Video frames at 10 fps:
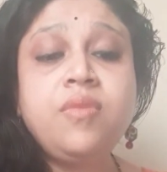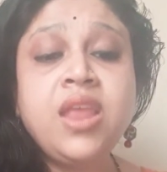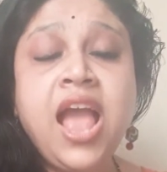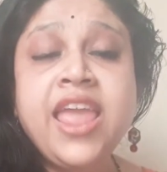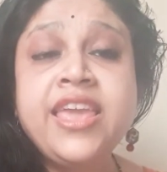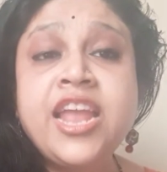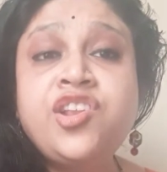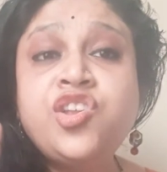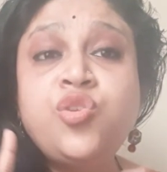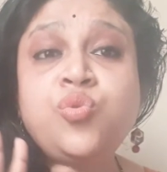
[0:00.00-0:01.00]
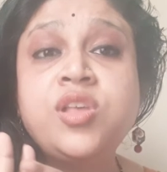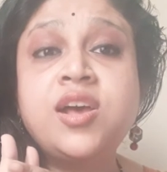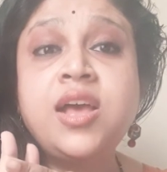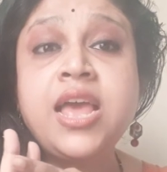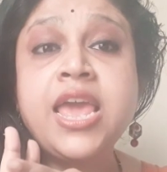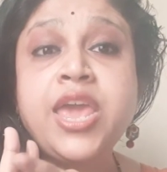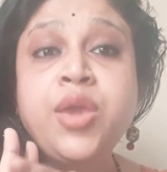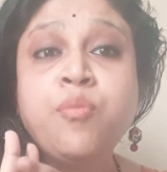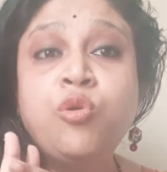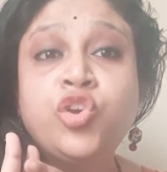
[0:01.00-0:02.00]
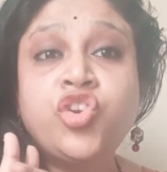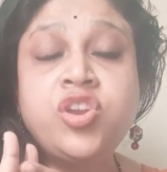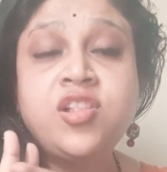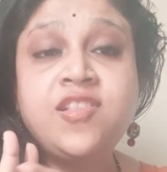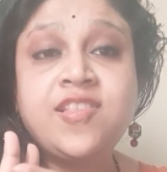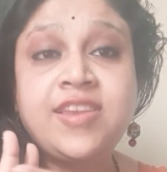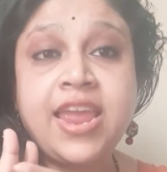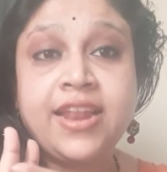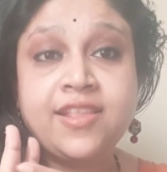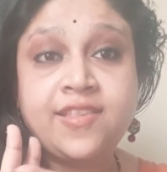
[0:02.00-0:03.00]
I get into the emotional state.